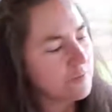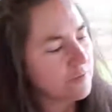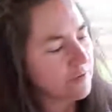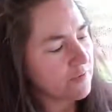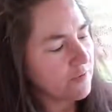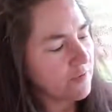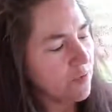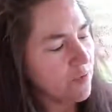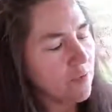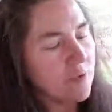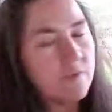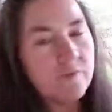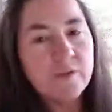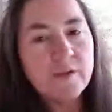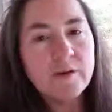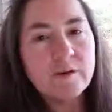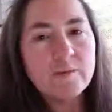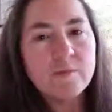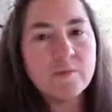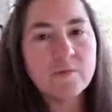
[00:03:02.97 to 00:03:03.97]
where four of
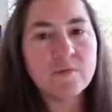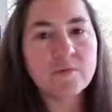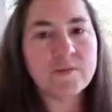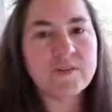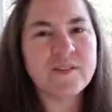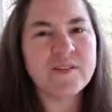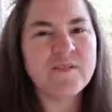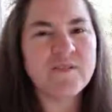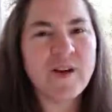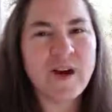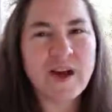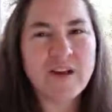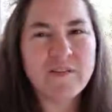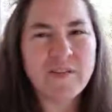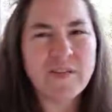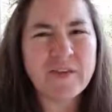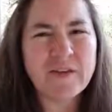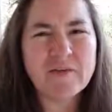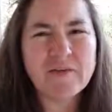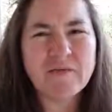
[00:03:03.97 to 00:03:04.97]
them was five, I
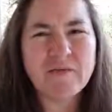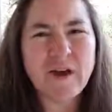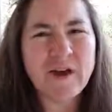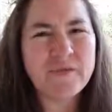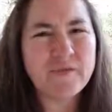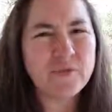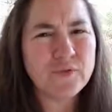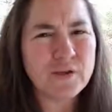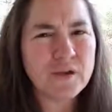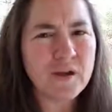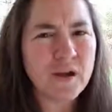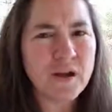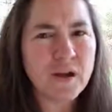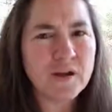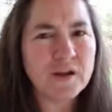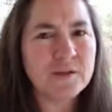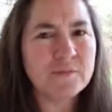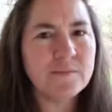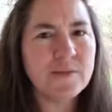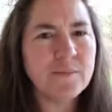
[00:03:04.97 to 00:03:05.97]
think it was five thirty
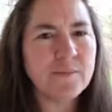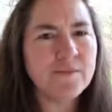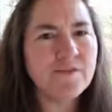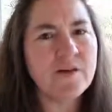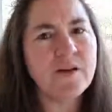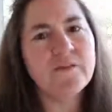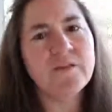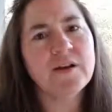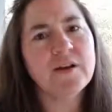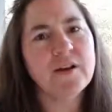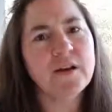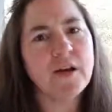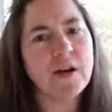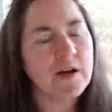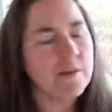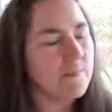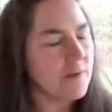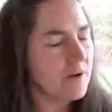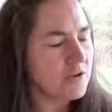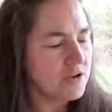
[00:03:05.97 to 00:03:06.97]
nine, maybe five eighty nine,
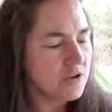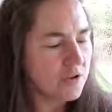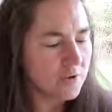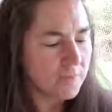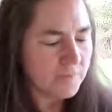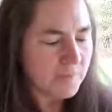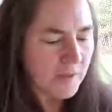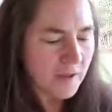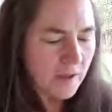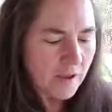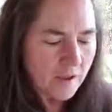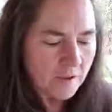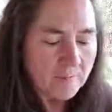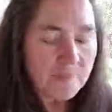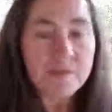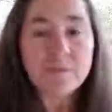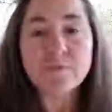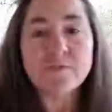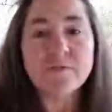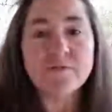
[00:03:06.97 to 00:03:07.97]
I'm not sure,
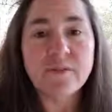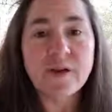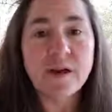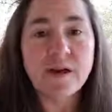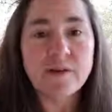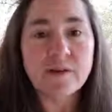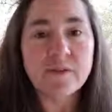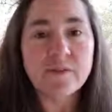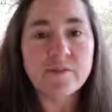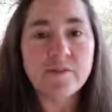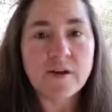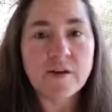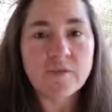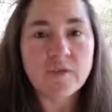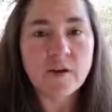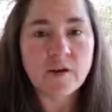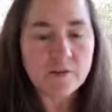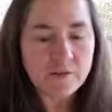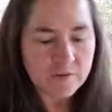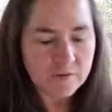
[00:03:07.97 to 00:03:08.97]
but it was five in five
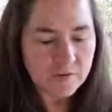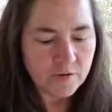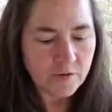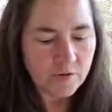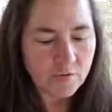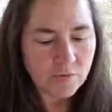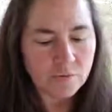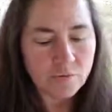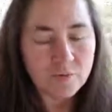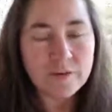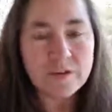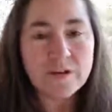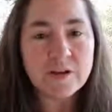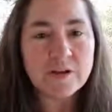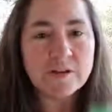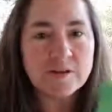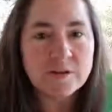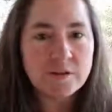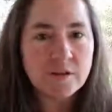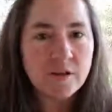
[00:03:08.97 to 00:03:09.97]
dollars. So really
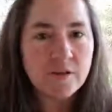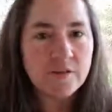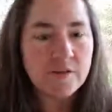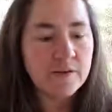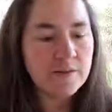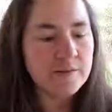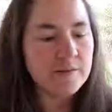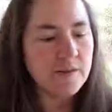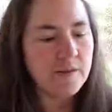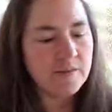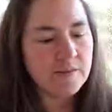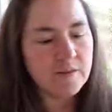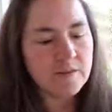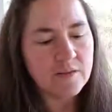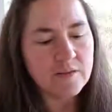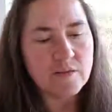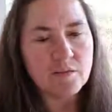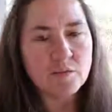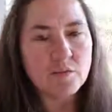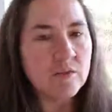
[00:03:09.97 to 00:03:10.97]
good deal on this, and this
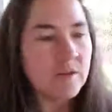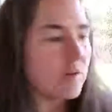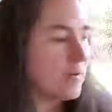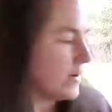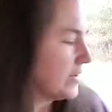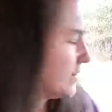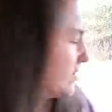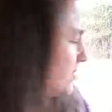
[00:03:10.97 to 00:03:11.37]
is really great